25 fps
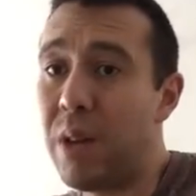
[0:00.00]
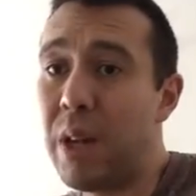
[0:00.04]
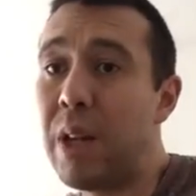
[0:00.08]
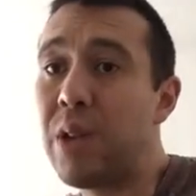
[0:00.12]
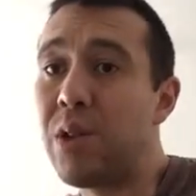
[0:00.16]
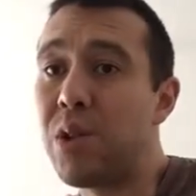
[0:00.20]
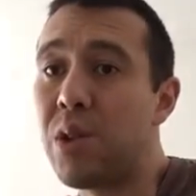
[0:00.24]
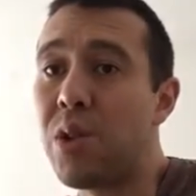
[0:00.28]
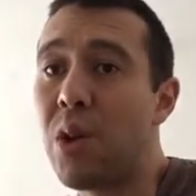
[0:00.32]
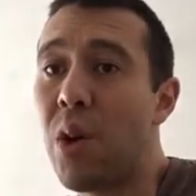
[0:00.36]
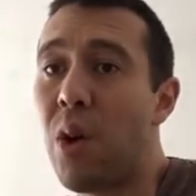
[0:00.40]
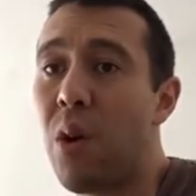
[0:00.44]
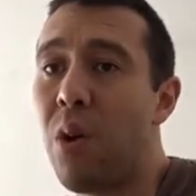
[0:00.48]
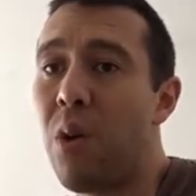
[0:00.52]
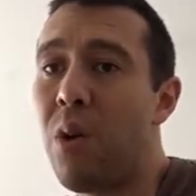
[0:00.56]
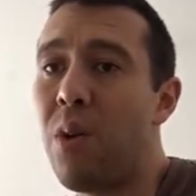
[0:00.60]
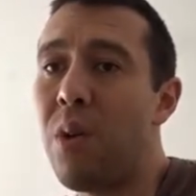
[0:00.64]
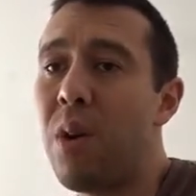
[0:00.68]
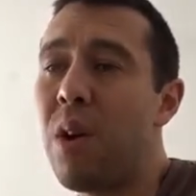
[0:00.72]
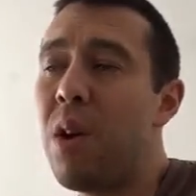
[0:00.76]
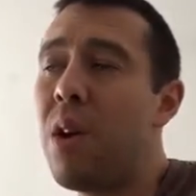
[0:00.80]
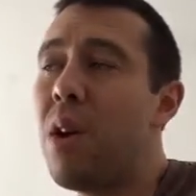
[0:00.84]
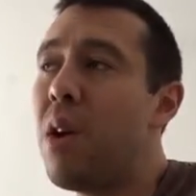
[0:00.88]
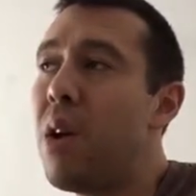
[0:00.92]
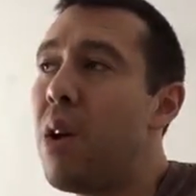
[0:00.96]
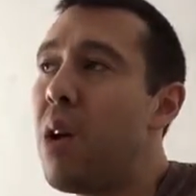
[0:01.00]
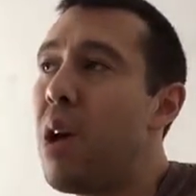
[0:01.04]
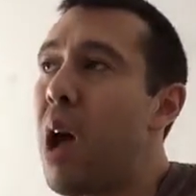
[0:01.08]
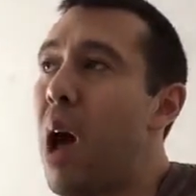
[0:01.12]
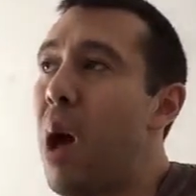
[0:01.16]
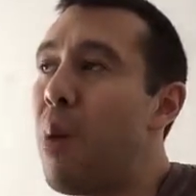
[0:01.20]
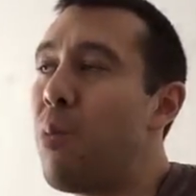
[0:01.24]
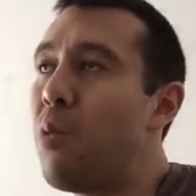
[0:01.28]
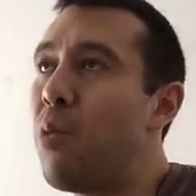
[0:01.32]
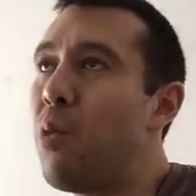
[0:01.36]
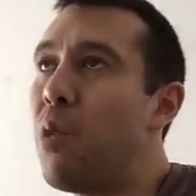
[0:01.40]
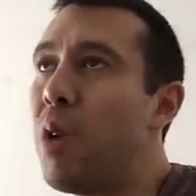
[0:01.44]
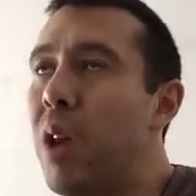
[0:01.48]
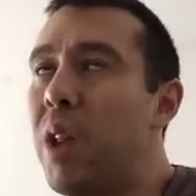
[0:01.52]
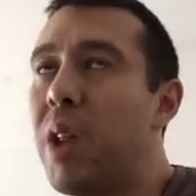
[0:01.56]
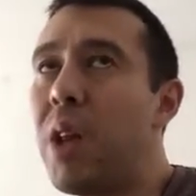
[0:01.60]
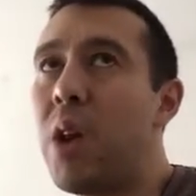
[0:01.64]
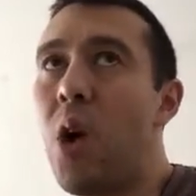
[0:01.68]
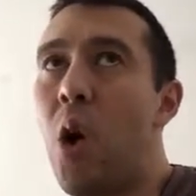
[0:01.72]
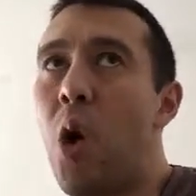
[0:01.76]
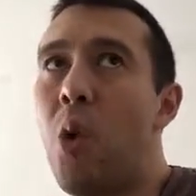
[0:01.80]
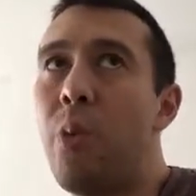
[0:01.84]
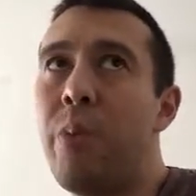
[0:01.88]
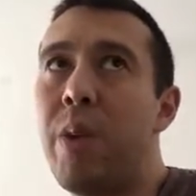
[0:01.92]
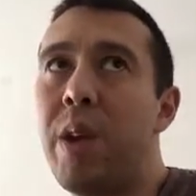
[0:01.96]
And so I'm really
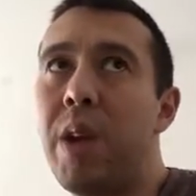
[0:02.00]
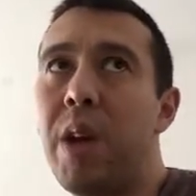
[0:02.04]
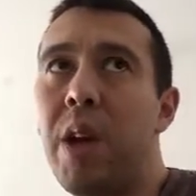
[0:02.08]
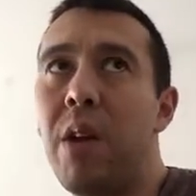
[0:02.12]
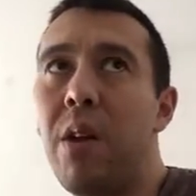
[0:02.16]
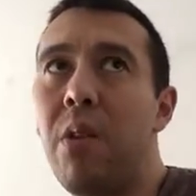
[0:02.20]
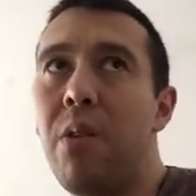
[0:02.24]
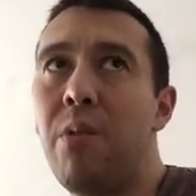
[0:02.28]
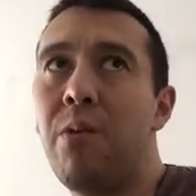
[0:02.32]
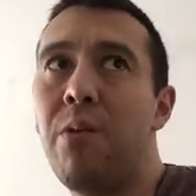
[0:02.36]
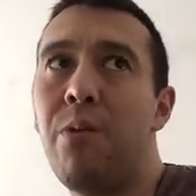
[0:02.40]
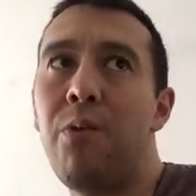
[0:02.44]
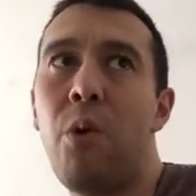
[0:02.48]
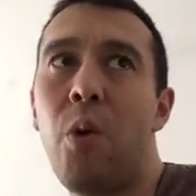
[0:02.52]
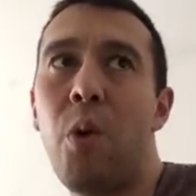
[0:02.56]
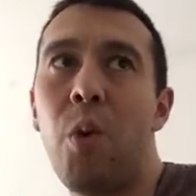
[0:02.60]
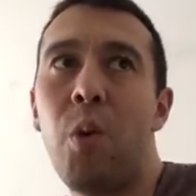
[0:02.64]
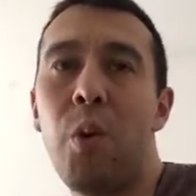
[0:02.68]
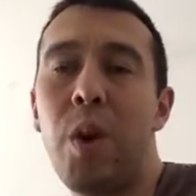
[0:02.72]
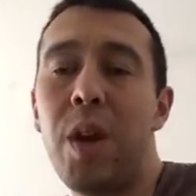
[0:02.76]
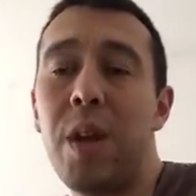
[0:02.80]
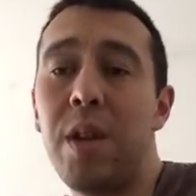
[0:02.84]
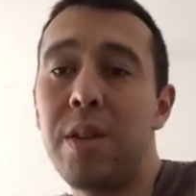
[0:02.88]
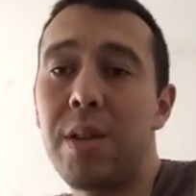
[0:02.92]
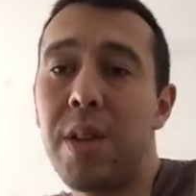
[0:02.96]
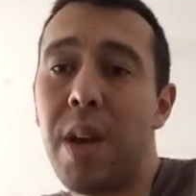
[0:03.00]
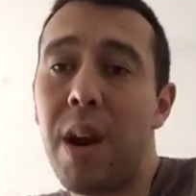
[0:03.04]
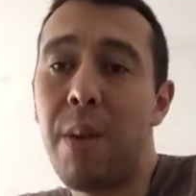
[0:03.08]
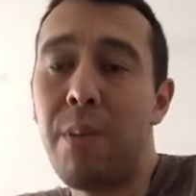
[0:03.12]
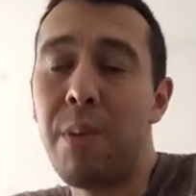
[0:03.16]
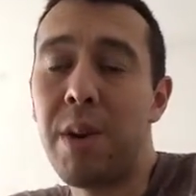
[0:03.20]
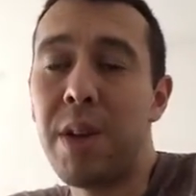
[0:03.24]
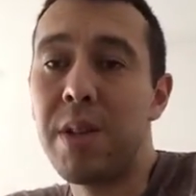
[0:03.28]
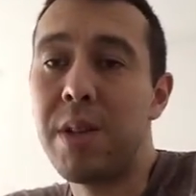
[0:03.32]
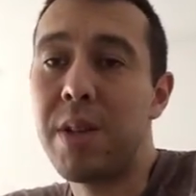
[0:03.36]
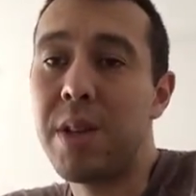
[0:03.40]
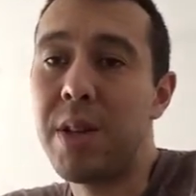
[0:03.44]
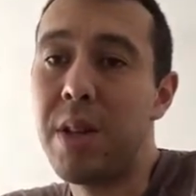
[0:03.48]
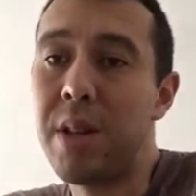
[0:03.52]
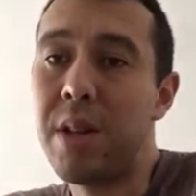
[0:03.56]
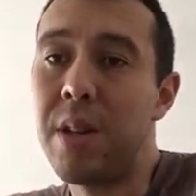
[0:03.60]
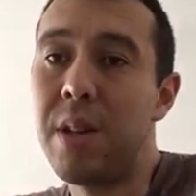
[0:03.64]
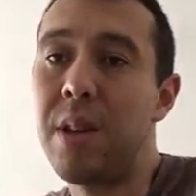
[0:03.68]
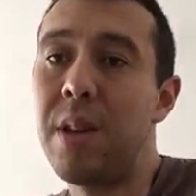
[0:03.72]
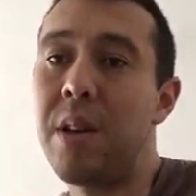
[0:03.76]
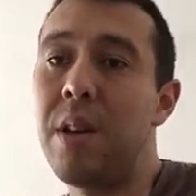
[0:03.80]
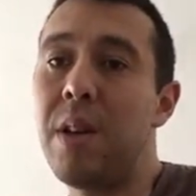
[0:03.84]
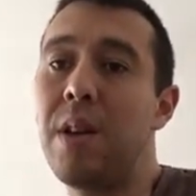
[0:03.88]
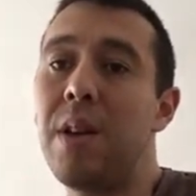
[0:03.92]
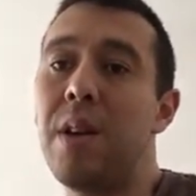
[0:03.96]
hoping here in 4 weeks that I'm going to
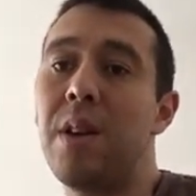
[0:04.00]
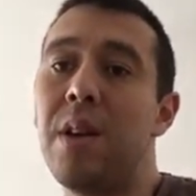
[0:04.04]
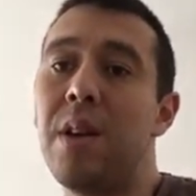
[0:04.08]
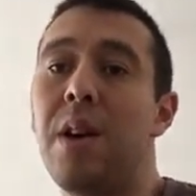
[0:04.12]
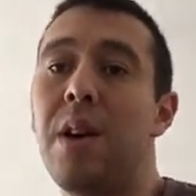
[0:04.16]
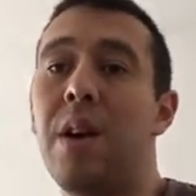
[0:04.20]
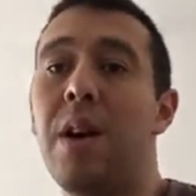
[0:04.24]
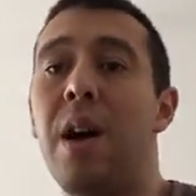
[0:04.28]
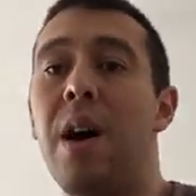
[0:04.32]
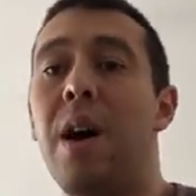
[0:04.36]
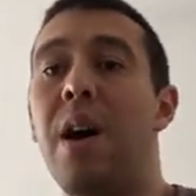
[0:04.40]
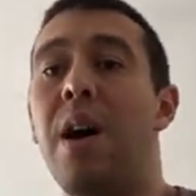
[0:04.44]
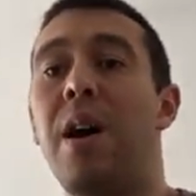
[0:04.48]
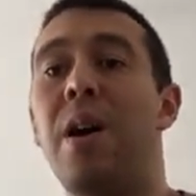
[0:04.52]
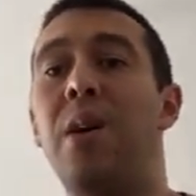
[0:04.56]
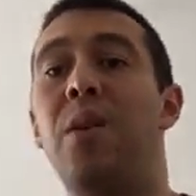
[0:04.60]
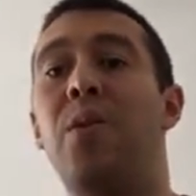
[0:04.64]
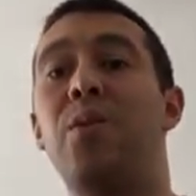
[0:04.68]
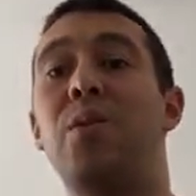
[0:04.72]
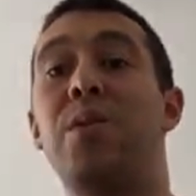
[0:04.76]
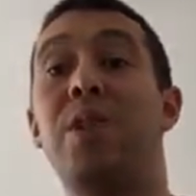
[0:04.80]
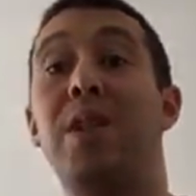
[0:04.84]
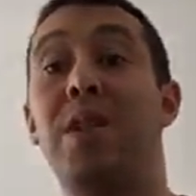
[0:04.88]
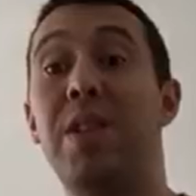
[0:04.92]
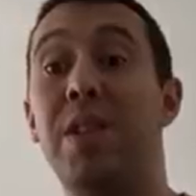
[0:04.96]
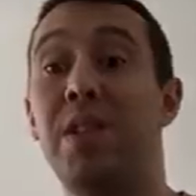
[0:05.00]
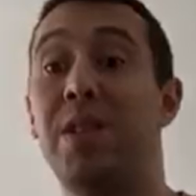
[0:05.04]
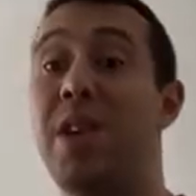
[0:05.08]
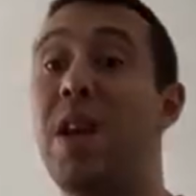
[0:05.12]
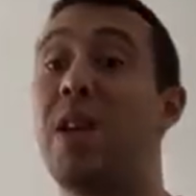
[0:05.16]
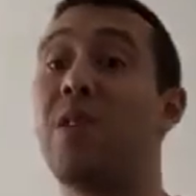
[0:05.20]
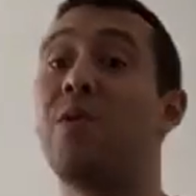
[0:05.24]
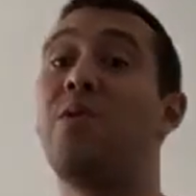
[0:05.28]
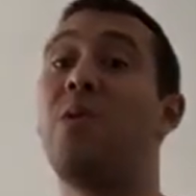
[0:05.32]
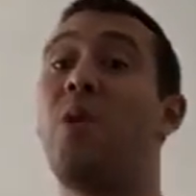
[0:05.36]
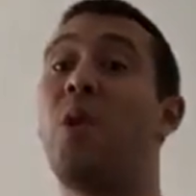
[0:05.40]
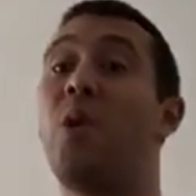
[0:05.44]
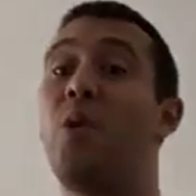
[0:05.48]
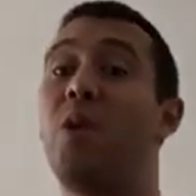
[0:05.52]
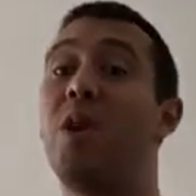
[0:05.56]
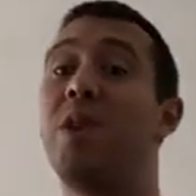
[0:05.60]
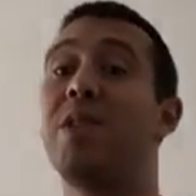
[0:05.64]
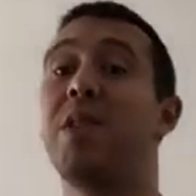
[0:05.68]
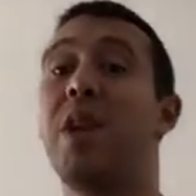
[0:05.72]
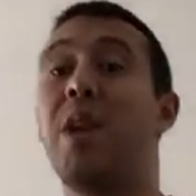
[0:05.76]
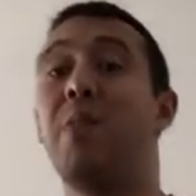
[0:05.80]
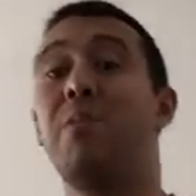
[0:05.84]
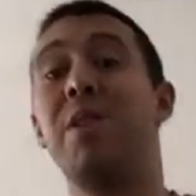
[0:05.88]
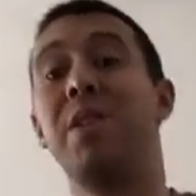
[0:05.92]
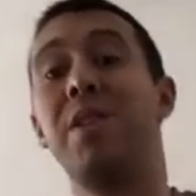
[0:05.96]
see, within this next 4
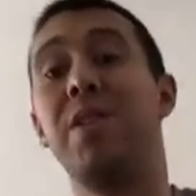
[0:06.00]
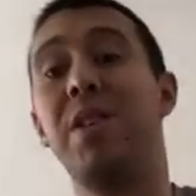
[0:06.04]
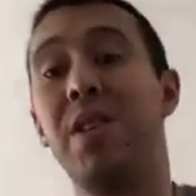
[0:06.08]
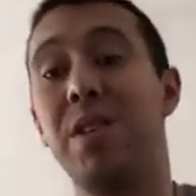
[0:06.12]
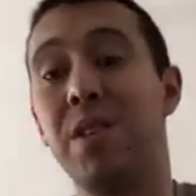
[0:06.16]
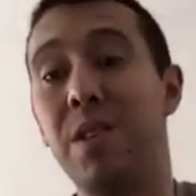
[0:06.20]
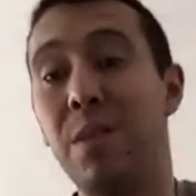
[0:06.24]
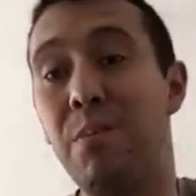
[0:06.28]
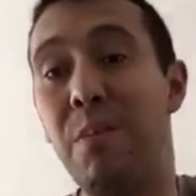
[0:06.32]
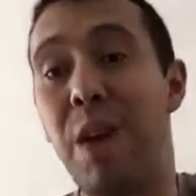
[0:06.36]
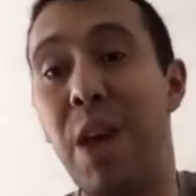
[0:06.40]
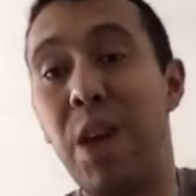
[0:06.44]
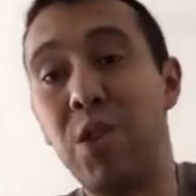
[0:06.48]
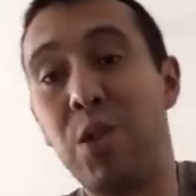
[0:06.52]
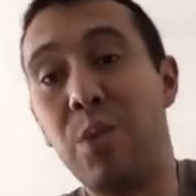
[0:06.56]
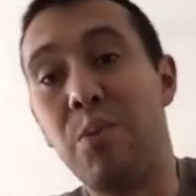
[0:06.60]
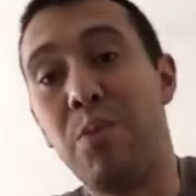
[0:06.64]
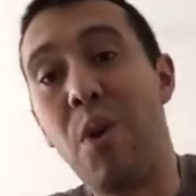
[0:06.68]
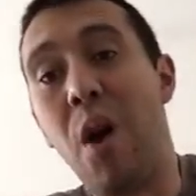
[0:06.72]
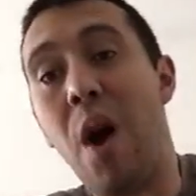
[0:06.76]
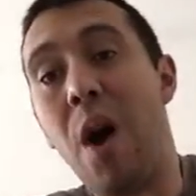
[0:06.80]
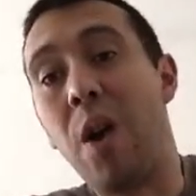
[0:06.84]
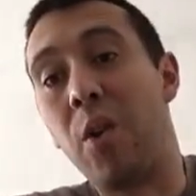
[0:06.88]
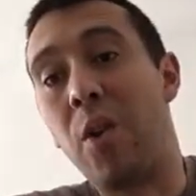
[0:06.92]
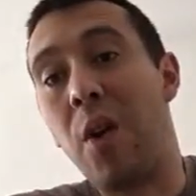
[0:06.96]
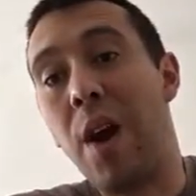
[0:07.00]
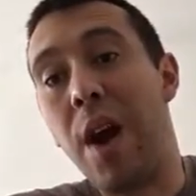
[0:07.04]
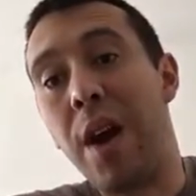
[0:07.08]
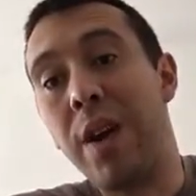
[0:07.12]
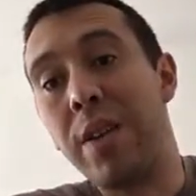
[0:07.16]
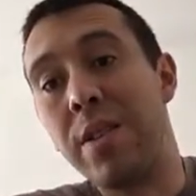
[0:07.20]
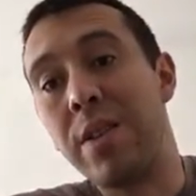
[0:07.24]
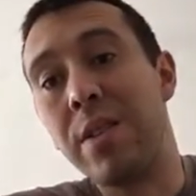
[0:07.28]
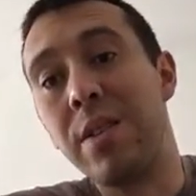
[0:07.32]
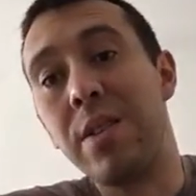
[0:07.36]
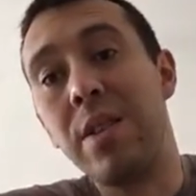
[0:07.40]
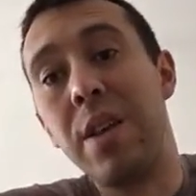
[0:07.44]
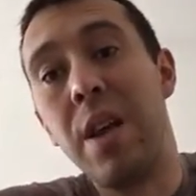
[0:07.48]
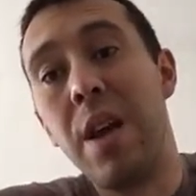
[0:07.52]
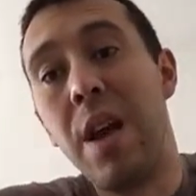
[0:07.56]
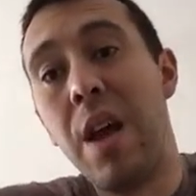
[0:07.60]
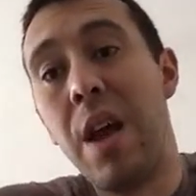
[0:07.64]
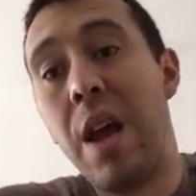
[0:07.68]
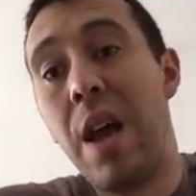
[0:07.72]
weeks, that I'm going to see some major progress,